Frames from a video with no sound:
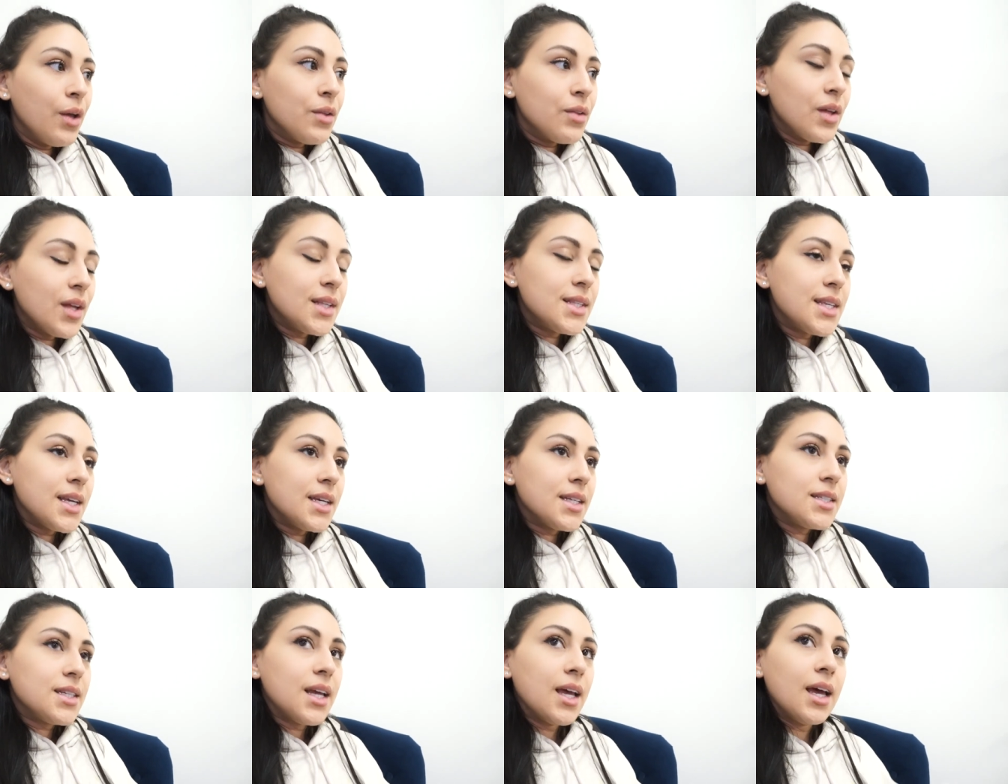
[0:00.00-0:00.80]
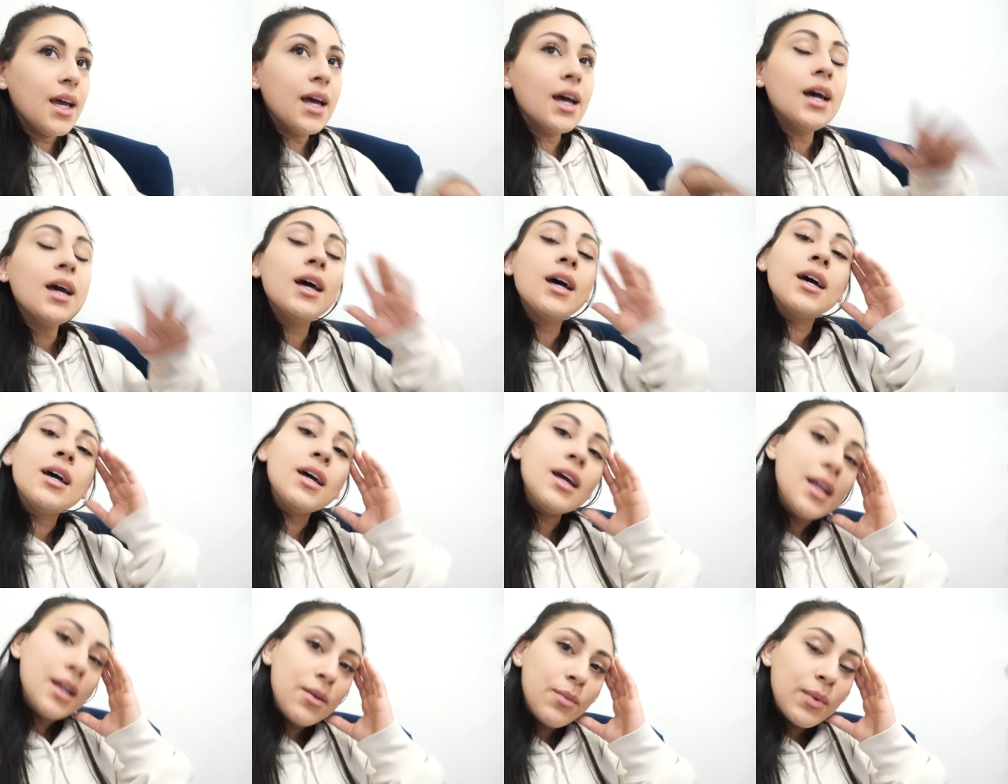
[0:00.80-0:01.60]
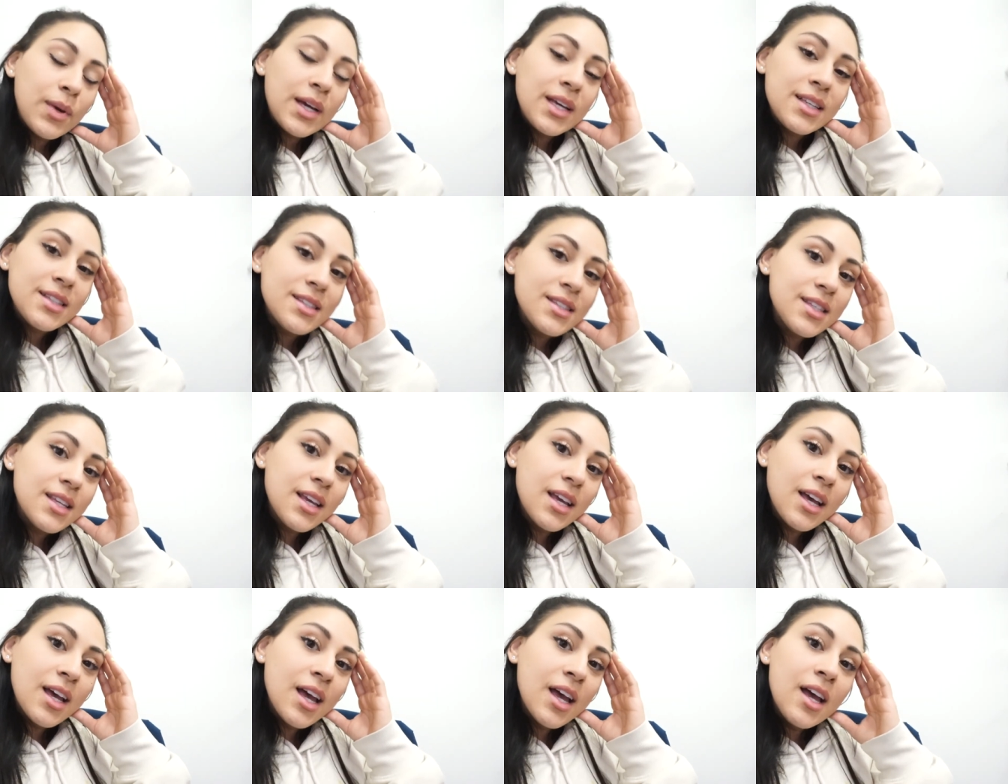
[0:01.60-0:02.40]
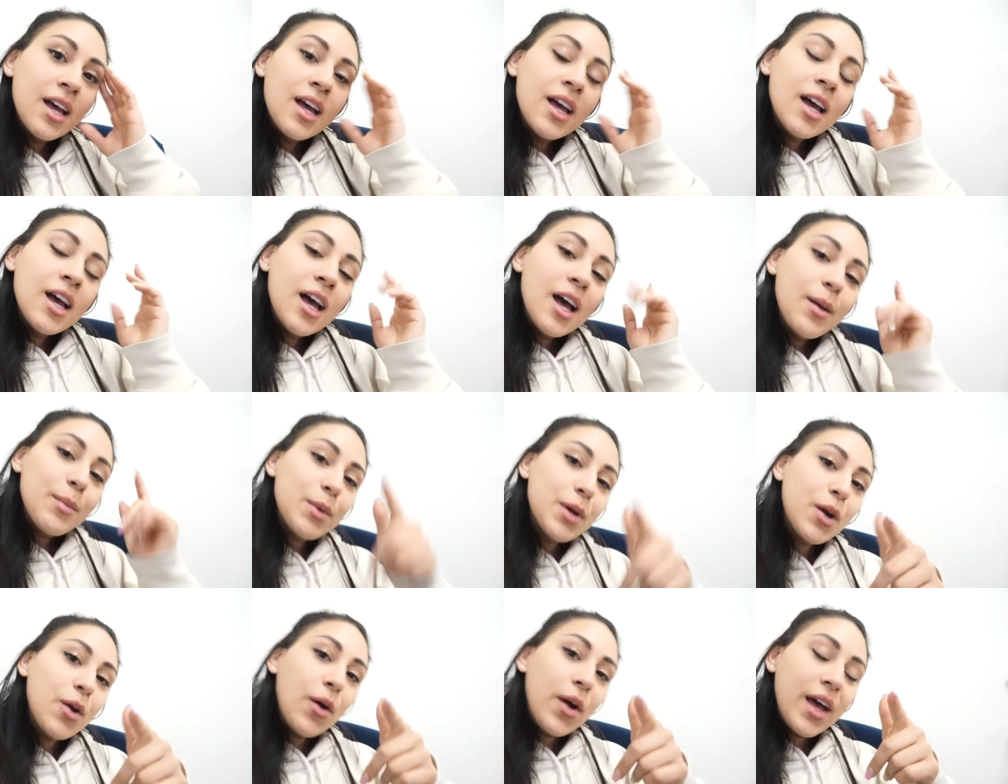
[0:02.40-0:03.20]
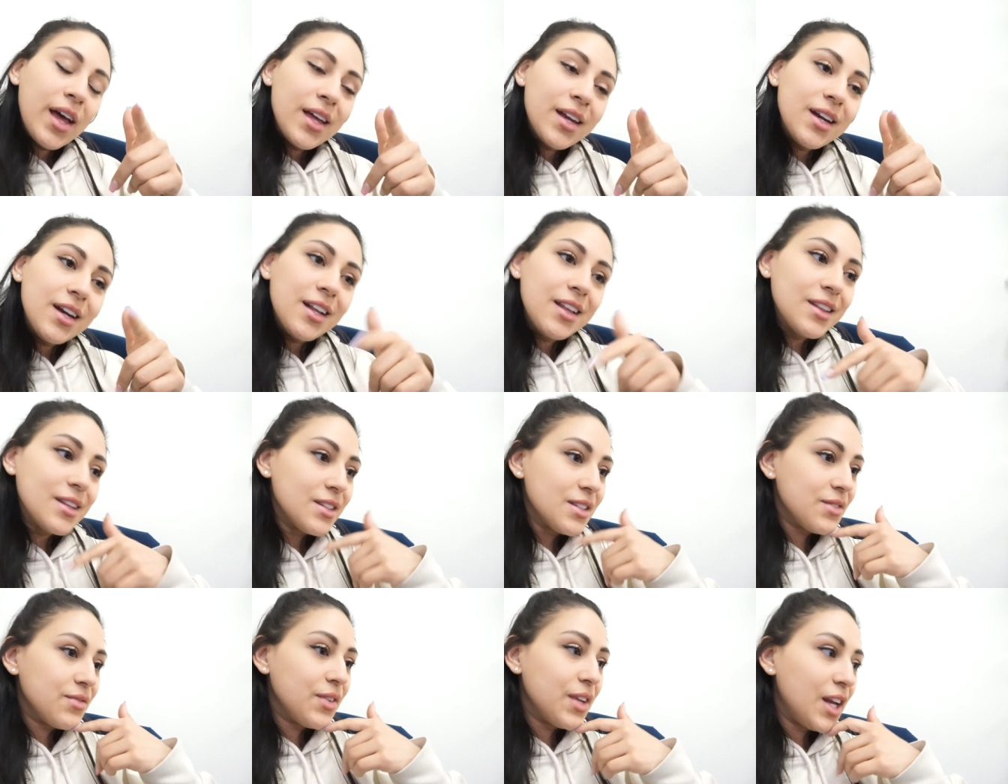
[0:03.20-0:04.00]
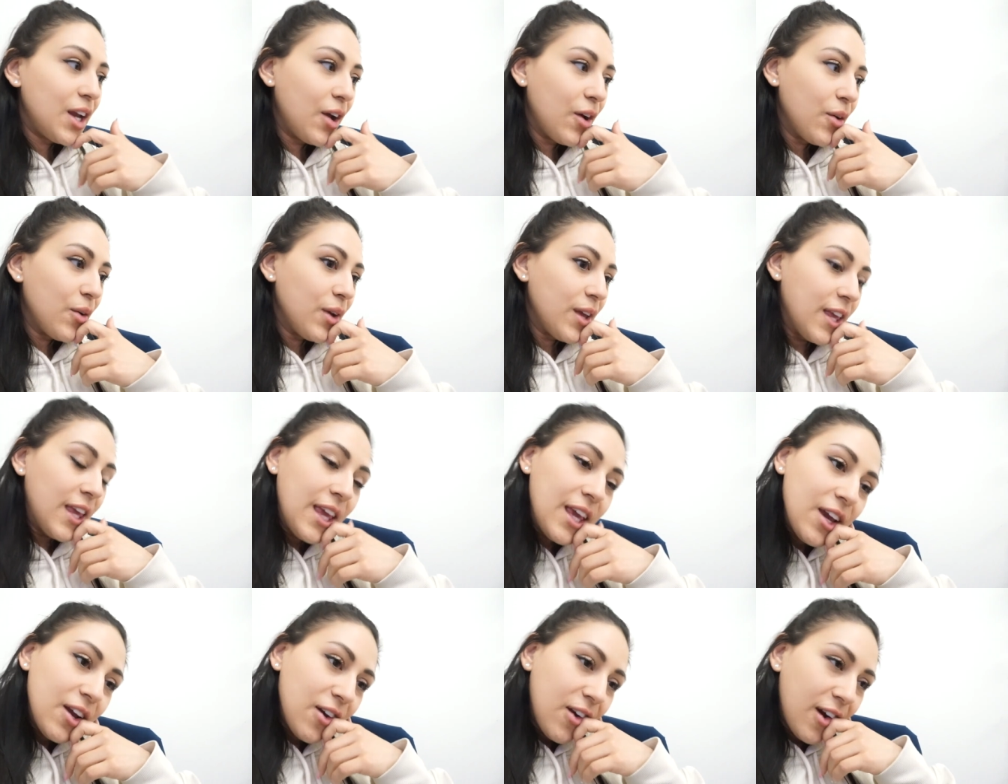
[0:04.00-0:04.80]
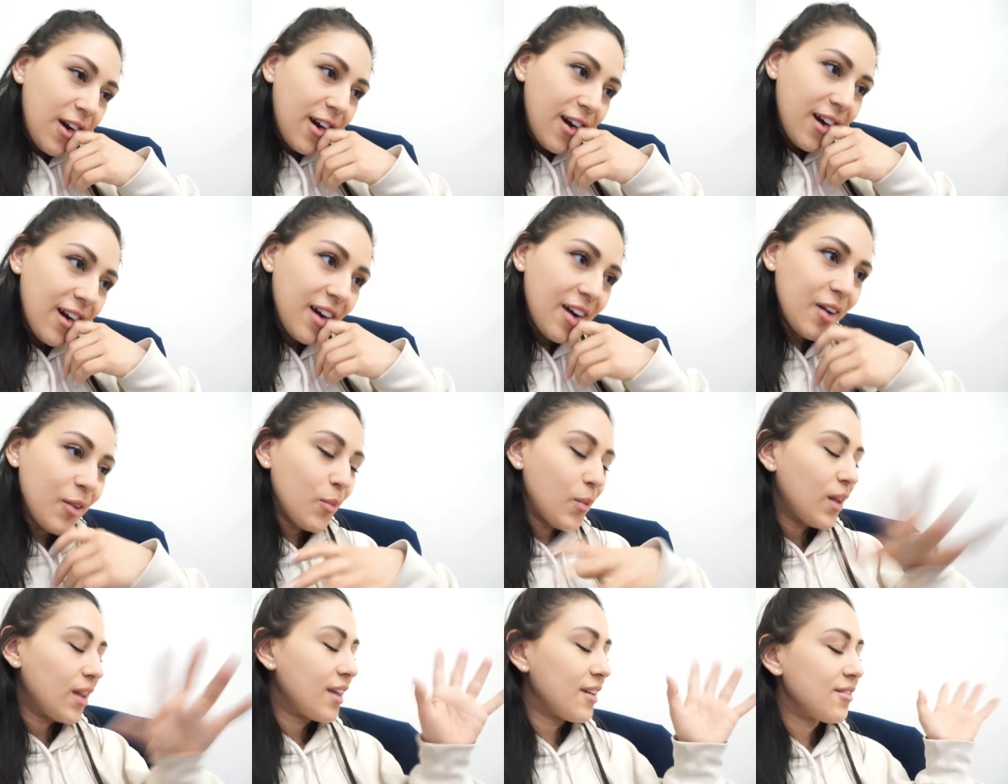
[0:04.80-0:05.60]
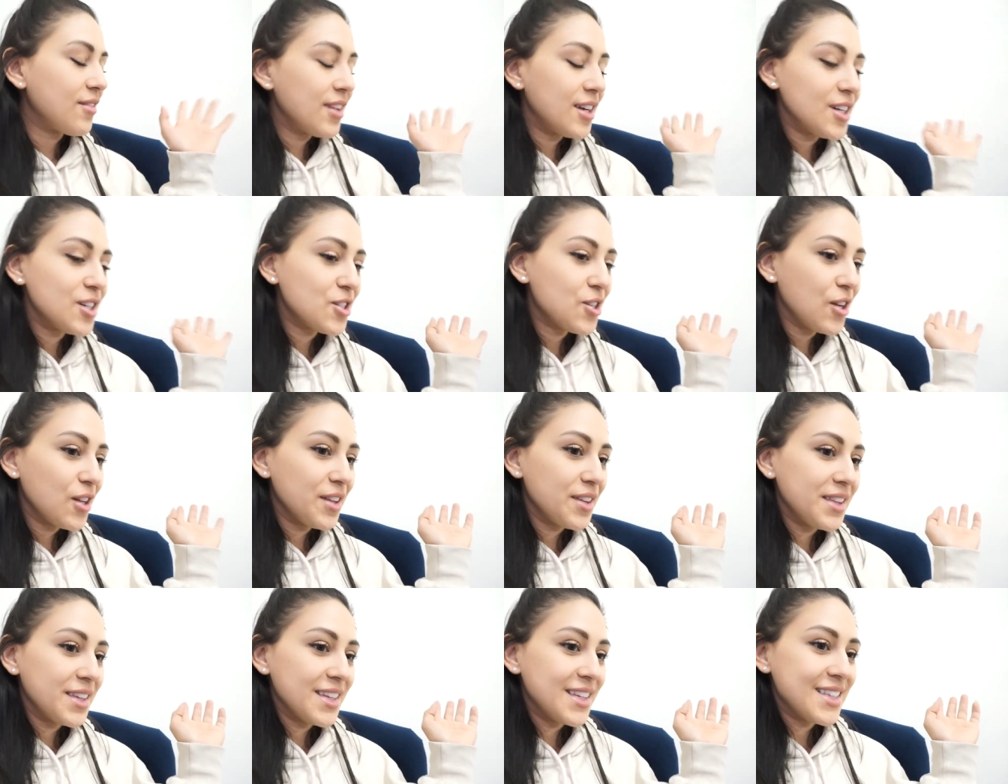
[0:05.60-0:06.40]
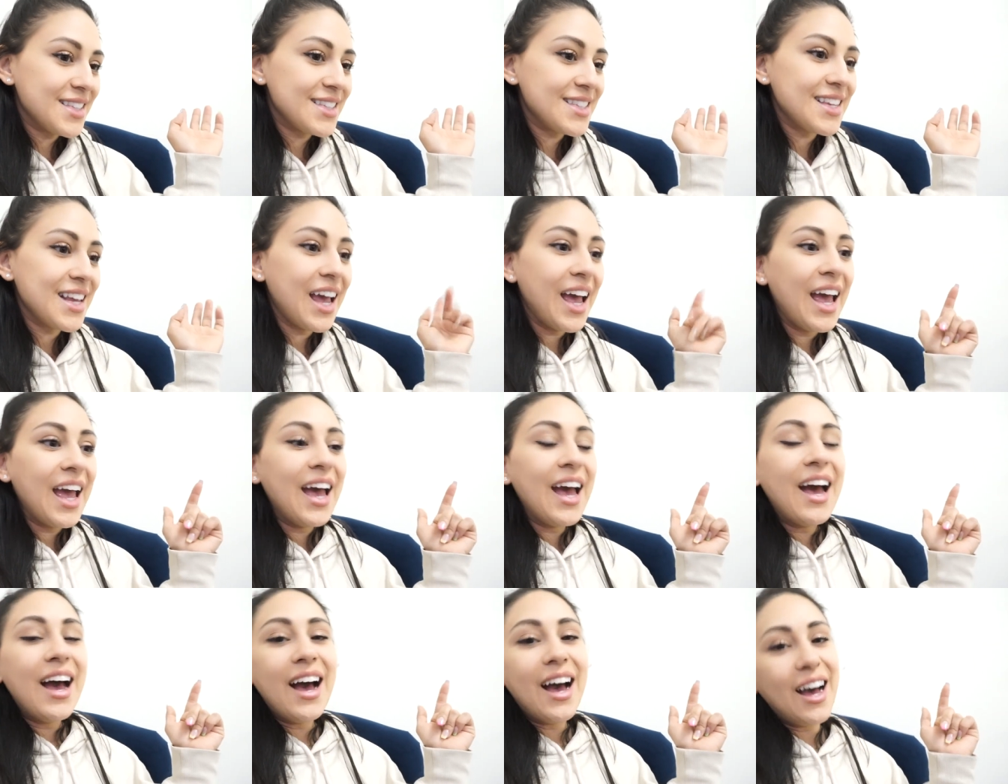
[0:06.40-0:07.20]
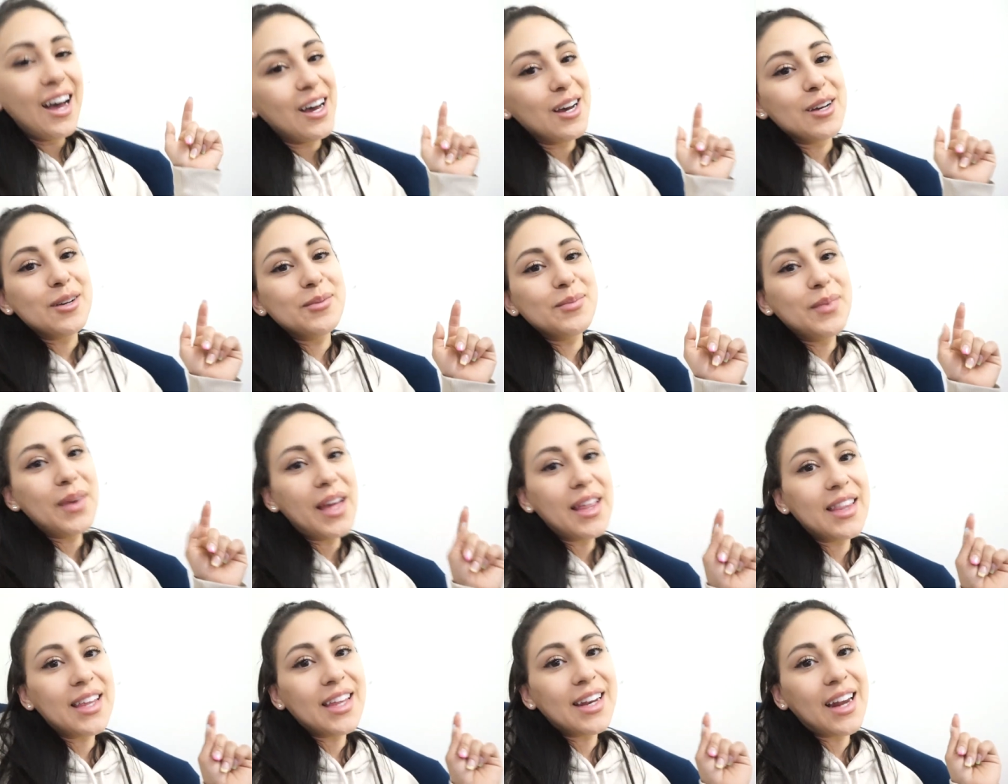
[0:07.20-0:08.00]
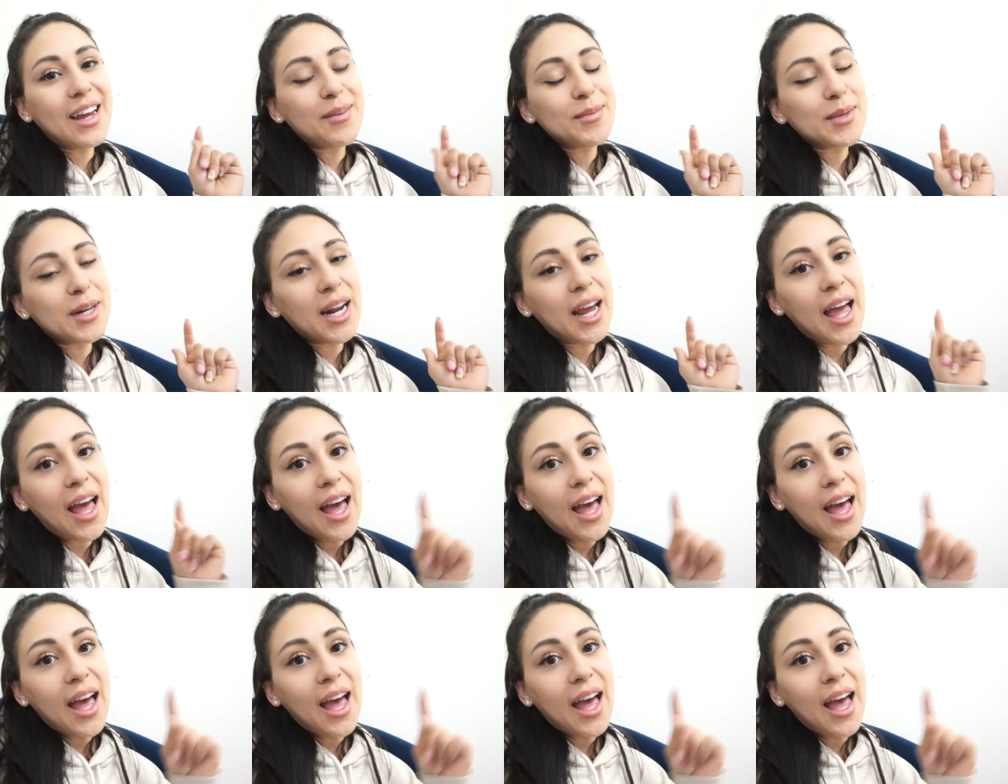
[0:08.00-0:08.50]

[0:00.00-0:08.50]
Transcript: that's it. Anyways, I'm gonna go ahead and end this video here while I finish all of this. Um, and then I'm gonna